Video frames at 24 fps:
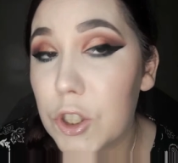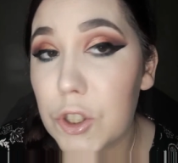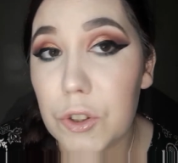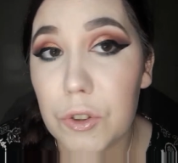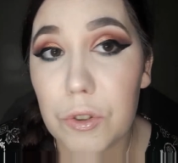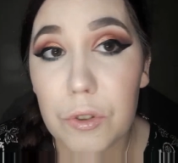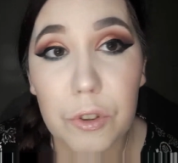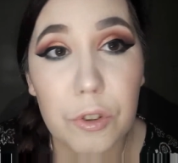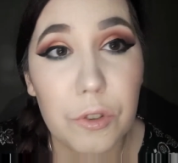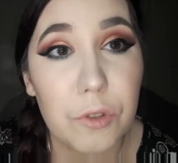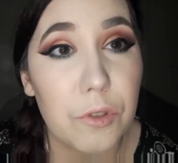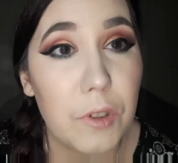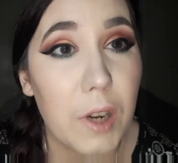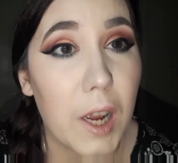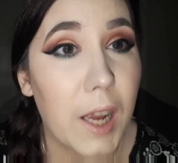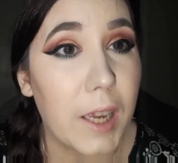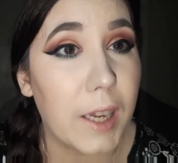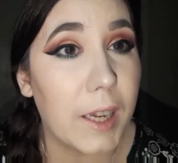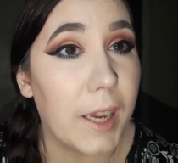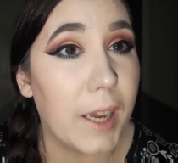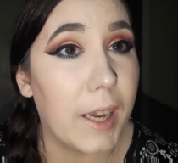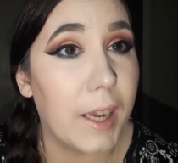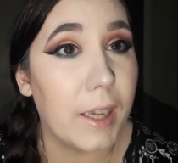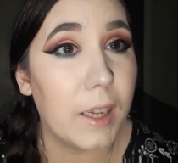no
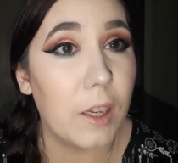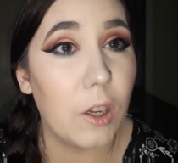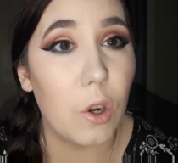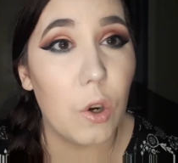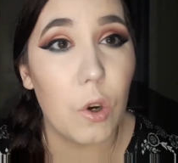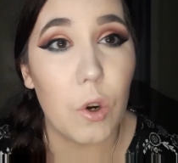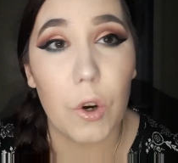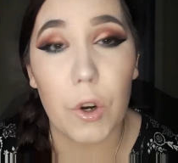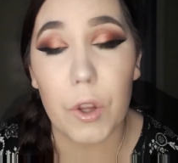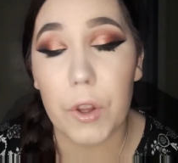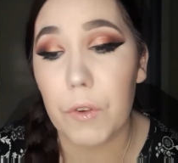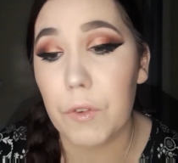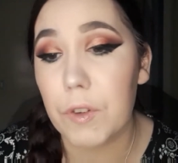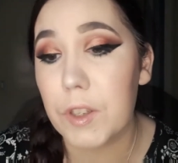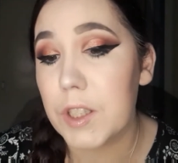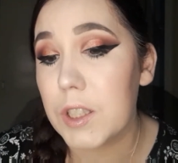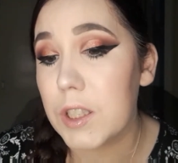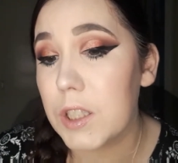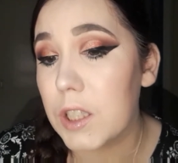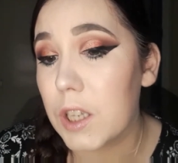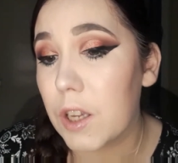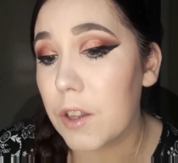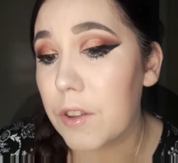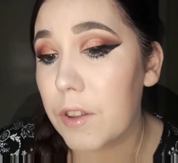cracking or there is
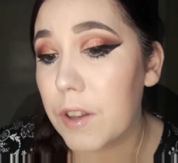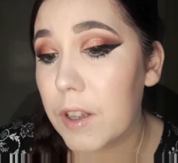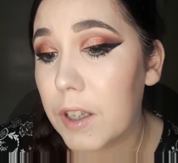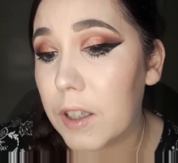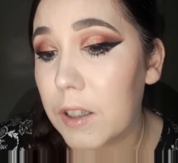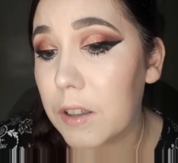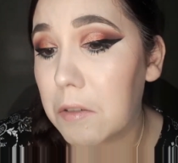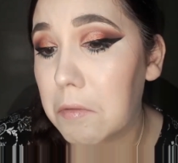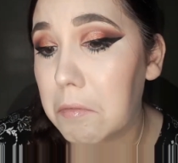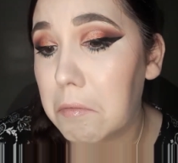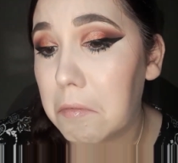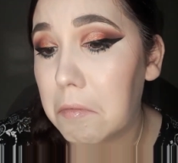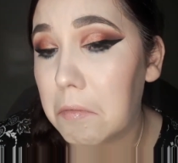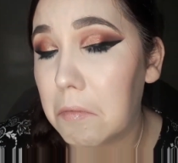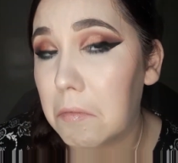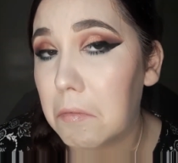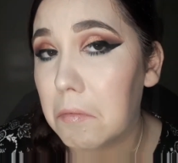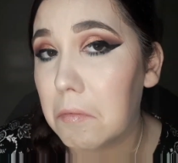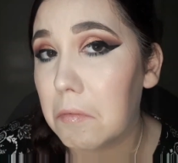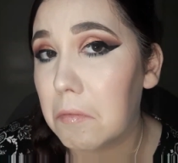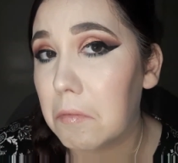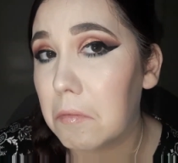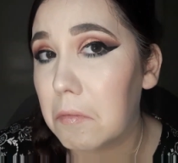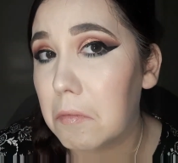nothing
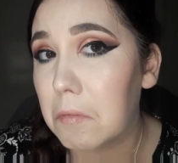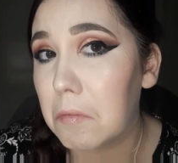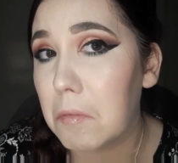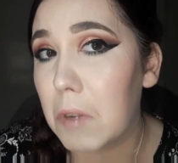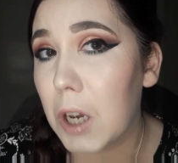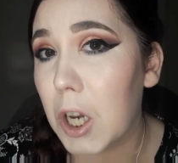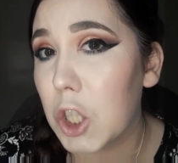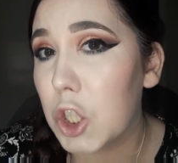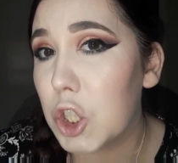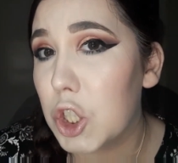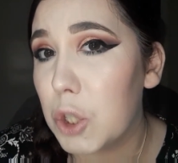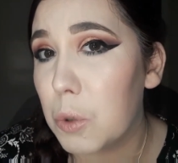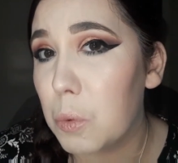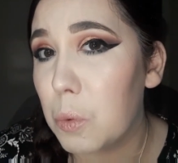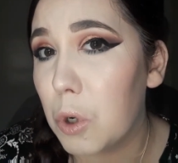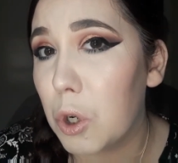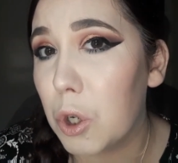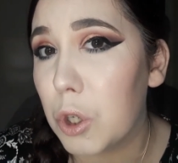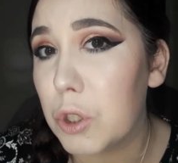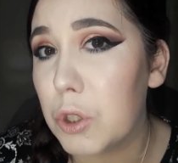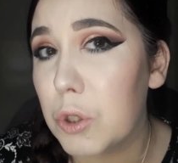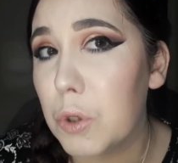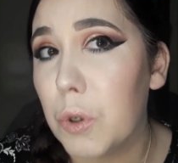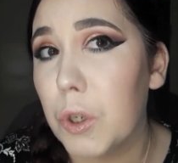
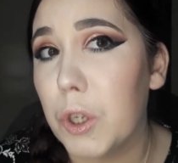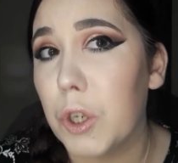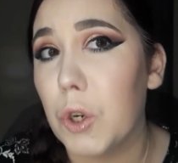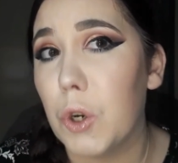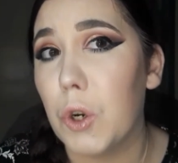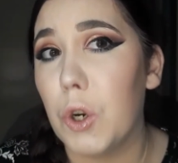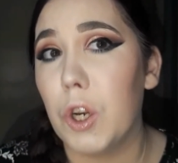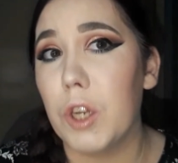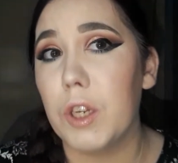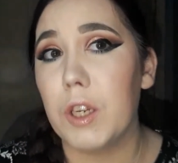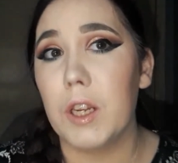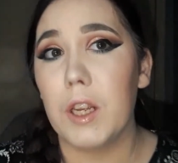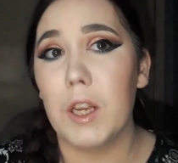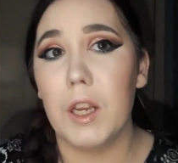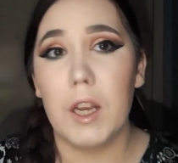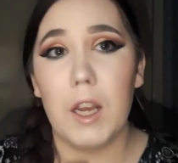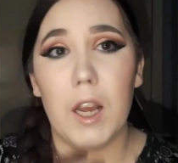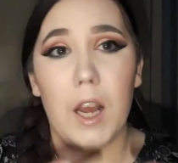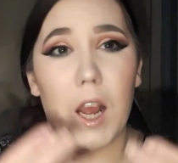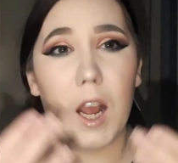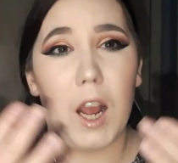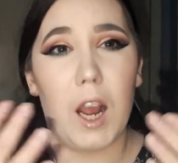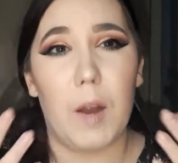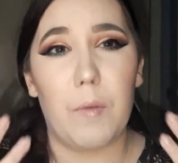untoward going on.
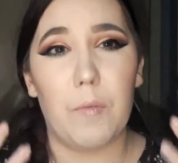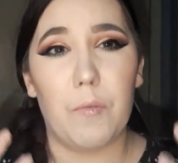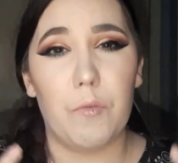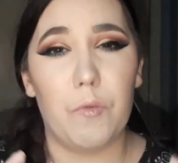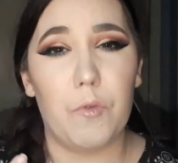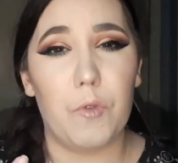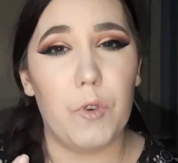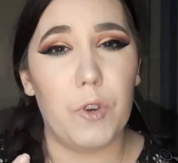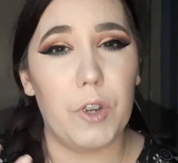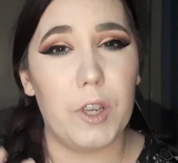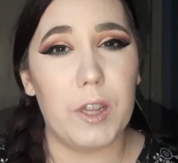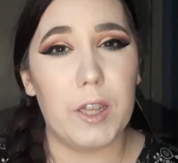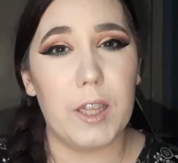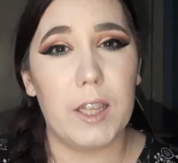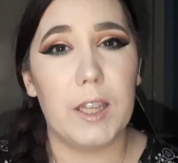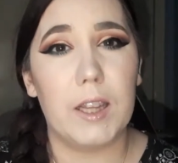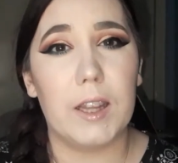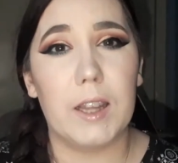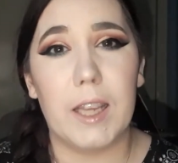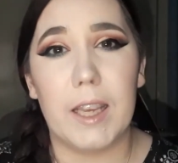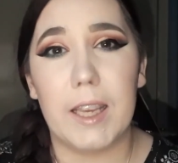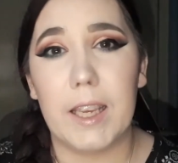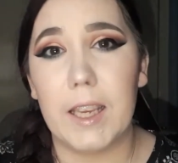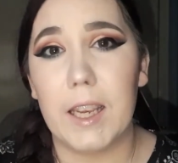I'm really
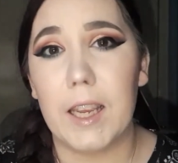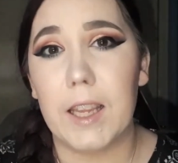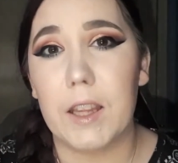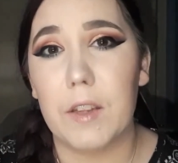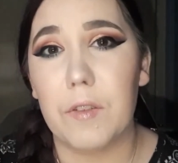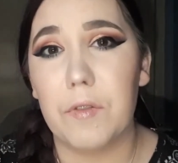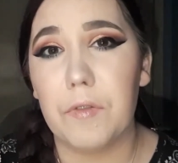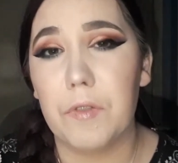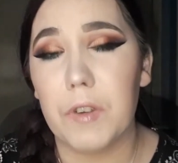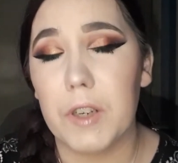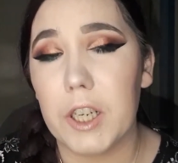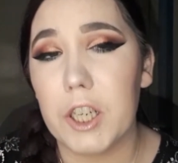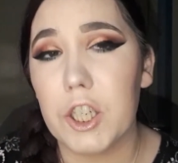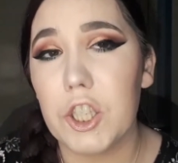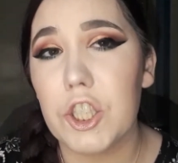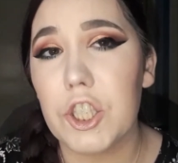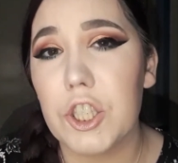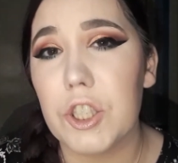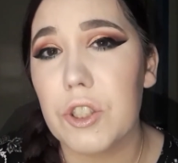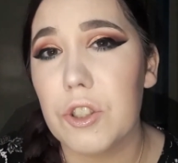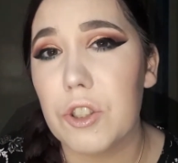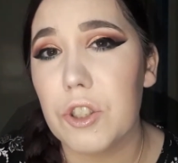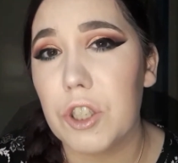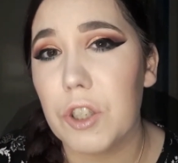liking the finish.
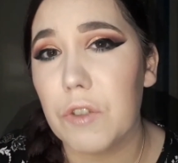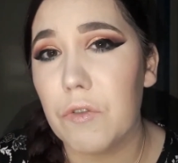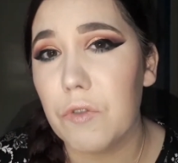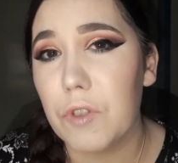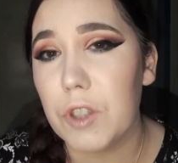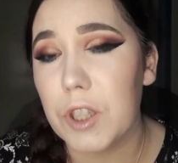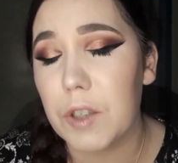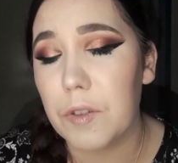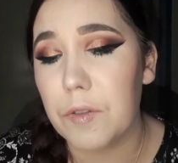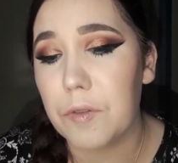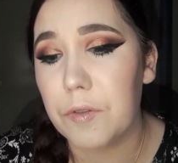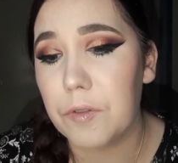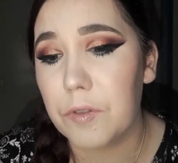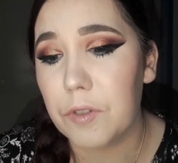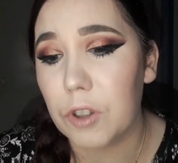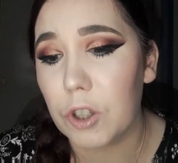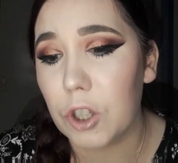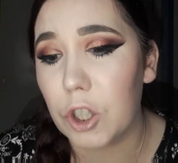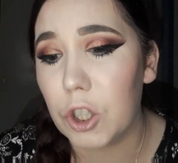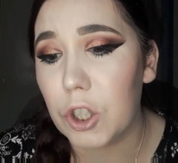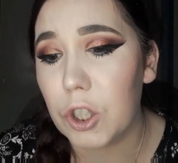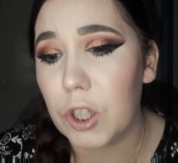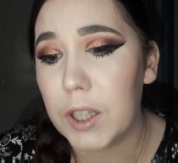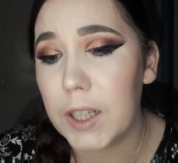It's looking really
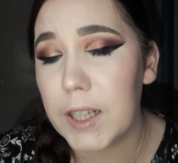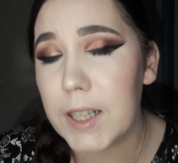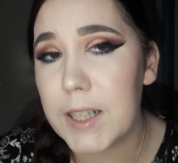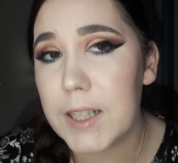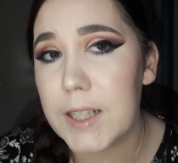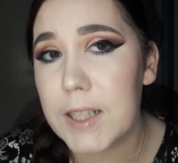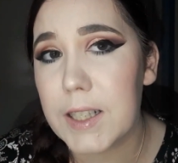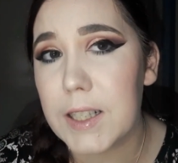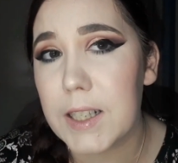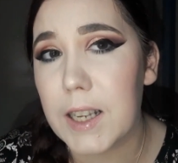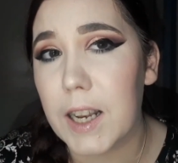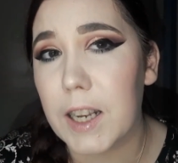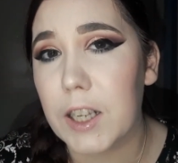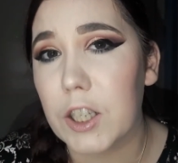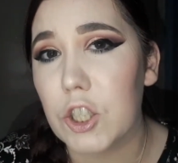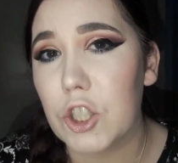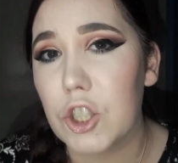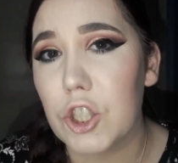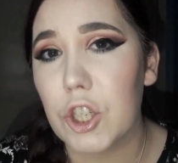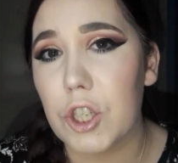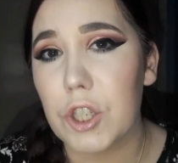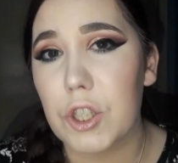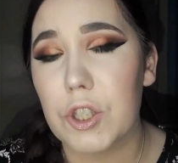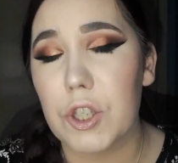flawless and
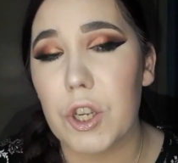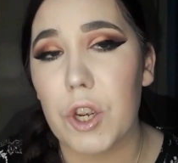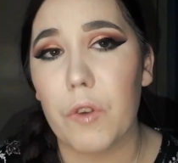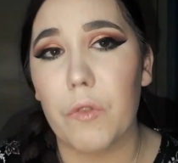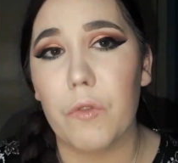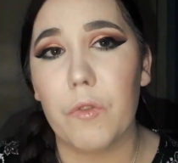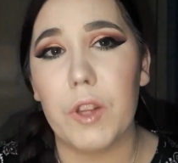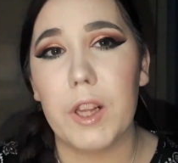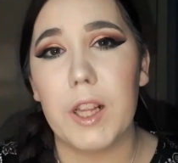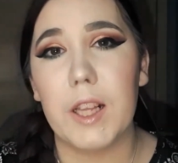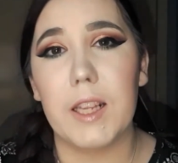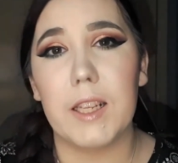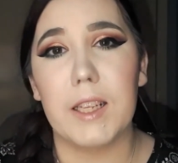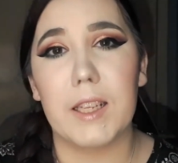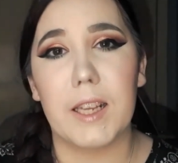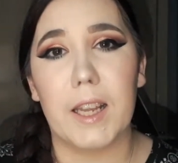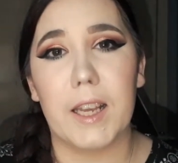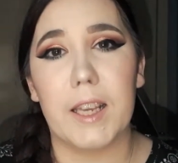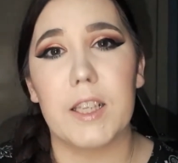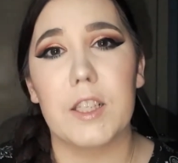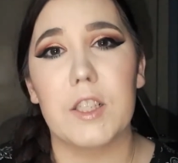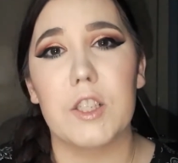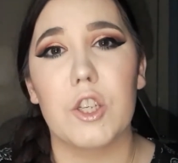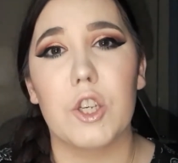just a really
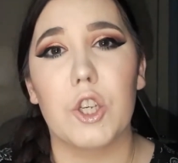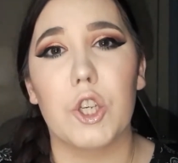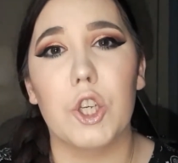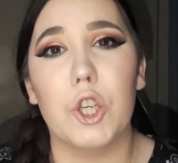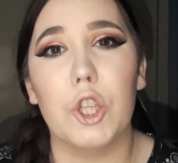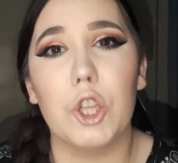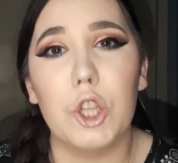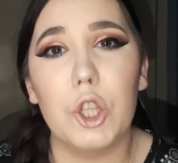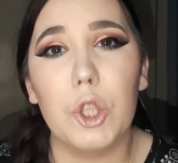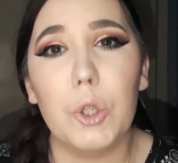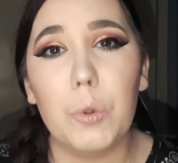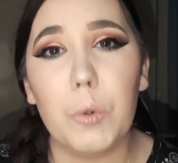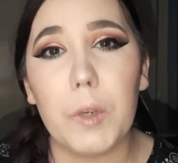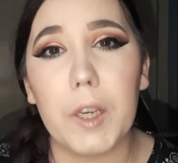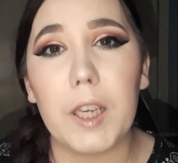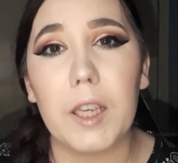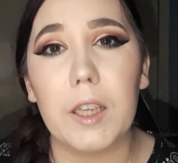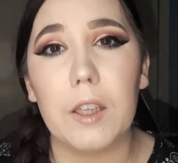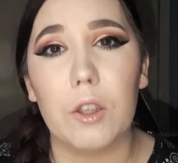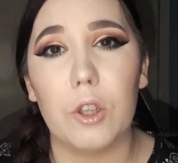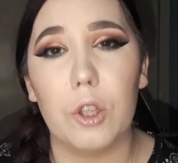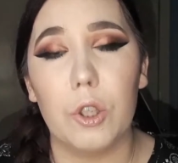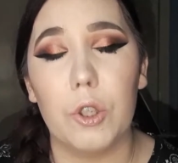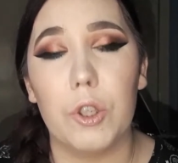nice
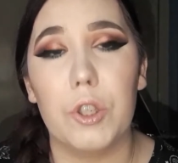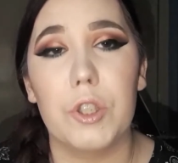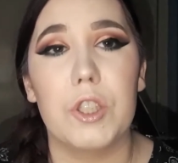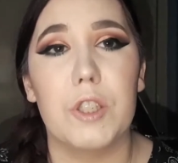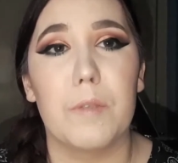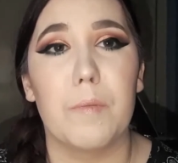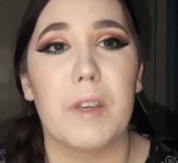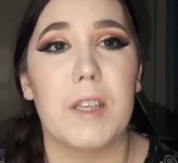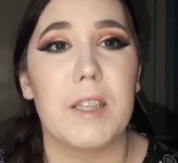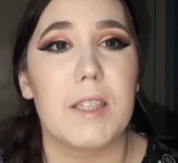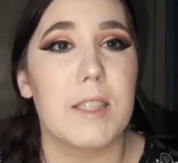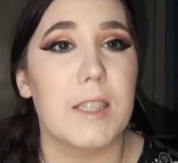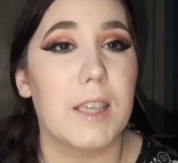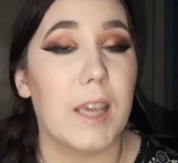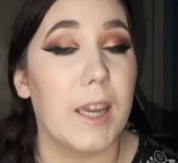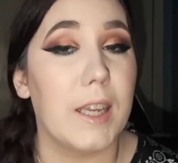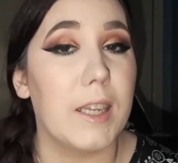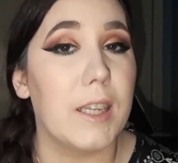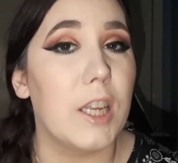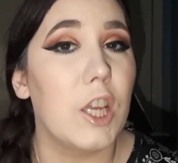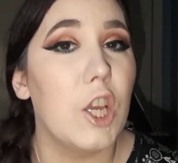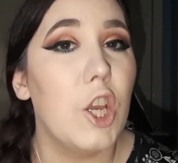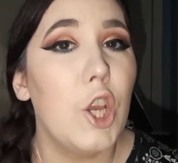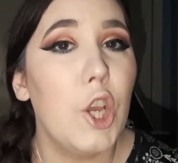glowy look to my
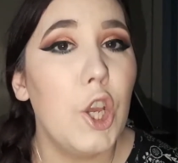skin.